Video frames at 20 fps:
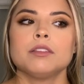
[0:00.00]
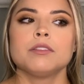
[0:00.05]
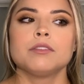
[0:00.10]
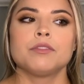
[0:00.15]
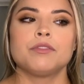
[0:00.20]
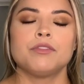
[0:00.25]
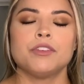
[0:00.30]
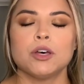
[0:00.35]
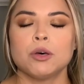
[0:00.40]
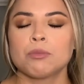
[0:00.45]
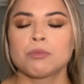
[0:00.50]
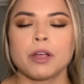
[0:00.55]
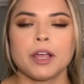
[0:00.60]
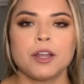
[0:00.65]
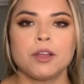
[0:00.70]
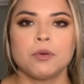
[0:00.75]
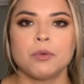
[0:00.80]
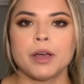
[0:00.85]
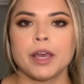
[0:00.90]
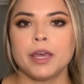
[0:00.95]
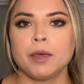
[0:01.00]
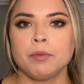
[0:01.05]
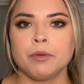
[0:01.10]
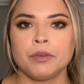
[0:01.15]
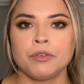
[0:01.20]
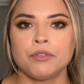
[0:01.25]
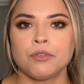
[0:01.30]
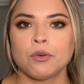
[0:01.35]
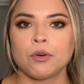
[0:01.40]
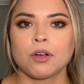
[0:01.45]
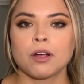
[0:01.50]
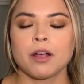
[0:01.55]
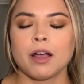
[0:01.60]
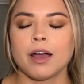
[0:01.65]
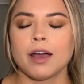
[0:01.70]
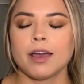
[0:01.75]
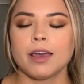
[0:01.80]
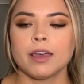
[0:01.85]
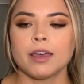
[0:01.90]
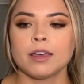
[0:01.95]
film right away before
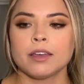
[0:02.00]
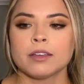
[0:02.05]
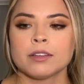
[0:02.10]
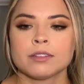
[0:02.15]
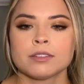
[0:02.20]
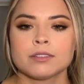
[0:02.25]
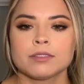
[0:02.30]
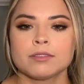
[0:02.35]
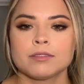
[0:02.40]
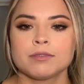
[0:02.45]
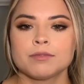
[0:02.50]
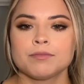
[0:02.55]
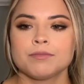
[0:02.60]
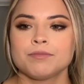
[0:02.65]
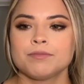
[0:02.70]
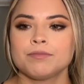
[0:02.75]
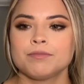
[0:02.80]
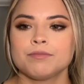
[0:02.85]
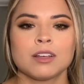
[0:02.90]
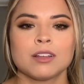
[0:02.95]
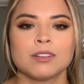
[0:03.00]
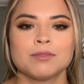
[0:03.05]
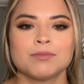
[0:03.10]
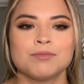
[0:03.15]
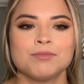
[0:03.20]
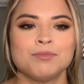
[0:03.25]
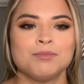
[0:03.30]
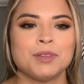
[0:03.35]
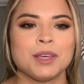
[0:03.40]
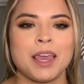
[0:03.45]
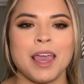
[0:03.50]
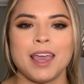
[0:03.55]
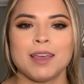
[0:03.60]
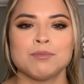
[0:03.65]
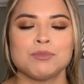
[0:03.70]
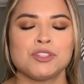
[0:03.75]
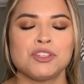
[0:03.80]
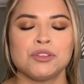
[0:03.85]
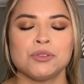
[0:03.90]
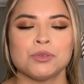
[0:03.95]
I became
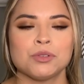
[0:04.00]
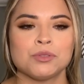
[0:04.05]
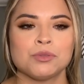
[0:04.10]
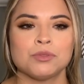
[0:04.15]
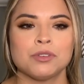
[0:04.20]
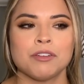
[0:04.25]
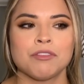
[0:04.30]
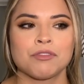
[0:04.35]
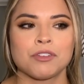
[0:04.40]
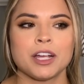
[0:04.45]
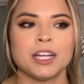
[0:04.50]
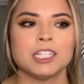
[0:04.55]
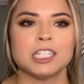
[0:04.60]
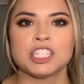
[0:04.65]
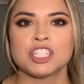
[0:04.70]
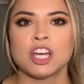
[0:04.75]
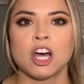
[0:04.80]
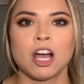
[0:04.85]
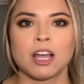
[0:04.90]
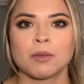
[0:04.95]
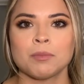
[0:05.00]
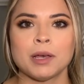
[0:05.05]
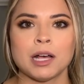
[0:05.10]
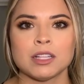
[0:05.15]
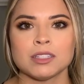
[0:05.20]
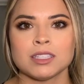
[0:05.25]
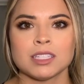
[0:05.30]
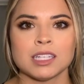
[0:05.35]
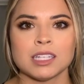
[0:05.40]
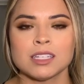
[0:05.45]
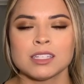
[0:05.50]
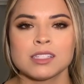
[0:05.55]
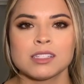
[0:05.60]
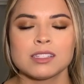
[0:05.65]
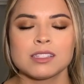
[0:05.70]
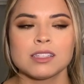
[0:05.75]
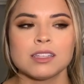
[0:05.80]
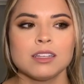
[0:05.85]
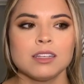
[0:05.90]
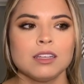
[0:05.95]
too afraid to talk about
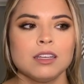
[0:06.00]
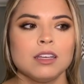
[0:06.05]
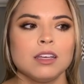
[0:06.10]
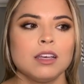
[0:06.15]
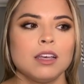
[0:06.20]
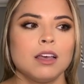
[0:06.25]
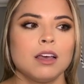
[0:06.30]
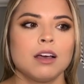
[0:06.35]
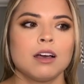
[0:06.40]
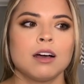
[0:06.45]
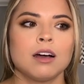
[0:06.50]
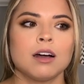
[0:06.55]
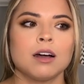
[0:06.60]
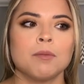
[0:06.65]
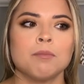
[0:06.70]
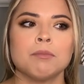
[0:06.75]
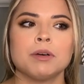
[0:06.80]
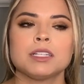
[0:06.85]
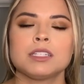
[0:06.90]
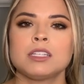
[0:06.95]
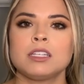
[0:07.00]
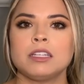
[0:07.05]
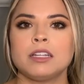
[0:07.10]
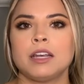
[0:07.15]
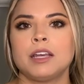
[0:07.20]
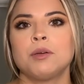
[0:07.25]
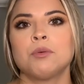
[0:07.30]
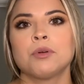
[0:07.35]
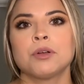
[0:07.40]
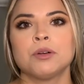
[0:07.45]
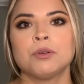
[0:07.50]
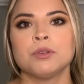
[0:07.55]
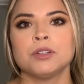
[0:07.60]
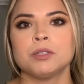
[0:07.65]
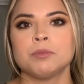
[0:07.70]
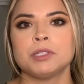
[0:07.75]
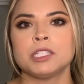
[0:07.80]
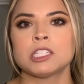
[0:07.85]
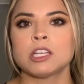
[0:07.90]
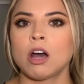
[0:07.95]
this. But today we're going to
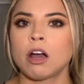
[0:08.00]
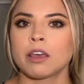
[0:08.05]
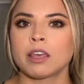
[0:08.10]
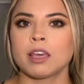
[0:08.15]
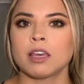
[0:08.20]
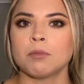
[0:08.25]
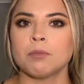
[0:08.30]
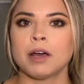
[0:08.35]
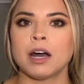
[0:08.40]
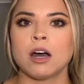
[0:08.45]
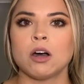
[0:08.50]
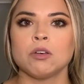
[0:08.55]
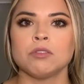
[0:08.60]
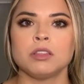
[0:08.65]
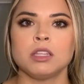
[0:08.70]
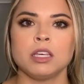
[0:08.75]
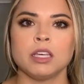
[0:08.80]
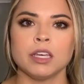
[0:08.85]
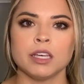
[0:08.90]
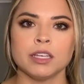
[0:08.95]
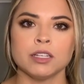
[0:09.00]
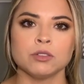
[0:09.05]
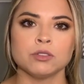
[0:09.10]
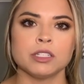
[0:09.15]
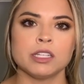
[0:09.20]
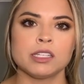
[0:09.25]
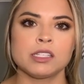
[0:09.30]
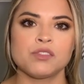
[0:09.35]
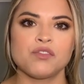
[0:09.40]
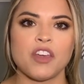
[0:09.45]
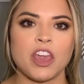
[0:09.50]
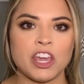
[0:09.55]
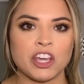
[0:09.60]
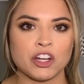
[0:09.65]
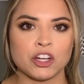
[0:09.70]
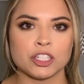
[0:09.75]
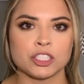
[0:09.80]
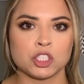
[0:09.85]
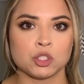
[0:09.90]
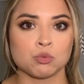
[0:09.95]
be talking about the illness
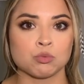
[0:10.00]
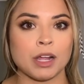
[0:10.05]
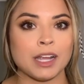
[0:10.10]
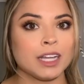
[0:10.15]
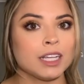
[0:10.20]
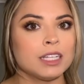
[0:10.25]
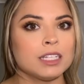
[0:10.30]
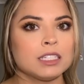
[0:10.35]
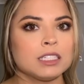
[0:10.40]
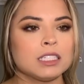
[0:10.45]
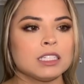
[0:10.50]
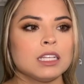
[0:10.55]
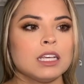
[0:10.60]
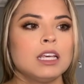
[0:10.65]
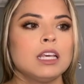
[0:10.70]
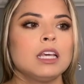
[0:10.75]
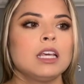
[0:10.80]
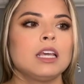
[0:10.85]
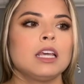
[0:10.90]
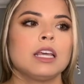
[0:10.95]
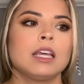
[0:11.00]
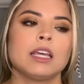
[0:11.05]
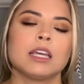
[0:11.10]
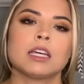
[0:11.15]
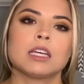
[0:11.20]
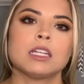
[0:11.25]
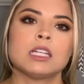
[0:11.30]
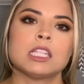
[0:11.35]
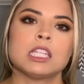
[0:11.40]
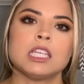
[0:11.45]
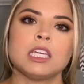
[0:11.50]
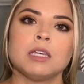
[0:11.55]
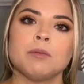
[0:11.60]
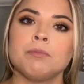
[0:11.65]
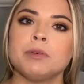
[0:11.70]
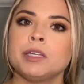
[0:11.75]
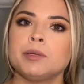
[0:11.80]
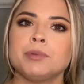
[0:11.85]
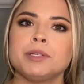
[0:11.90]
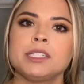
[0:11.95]
fakers Reddit and the
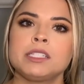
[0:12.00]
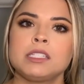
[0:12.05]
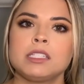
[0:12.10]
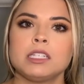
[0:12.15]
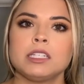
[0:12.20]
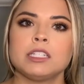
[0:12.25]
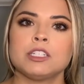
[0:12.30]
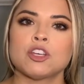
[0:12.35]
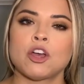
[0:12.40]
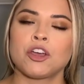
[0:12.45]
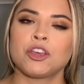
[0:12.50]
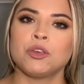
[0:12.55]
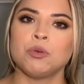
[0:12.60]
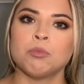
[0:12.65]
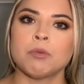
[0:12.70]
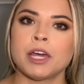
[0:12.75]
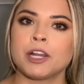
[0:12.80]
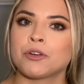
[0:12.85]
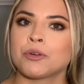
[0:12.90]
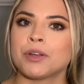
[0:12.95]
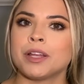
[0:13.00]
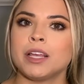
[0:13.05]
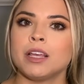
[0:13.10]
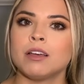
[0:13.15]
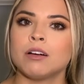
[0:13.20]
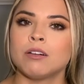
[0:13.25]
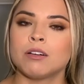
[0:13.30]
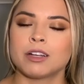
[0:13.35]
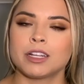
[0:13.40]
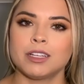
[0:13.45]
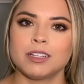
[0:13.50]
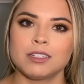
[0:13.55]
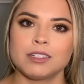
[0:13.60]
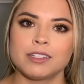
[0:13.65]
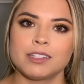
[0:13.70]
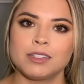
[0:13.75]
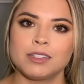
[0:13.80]
BBC documentary on it.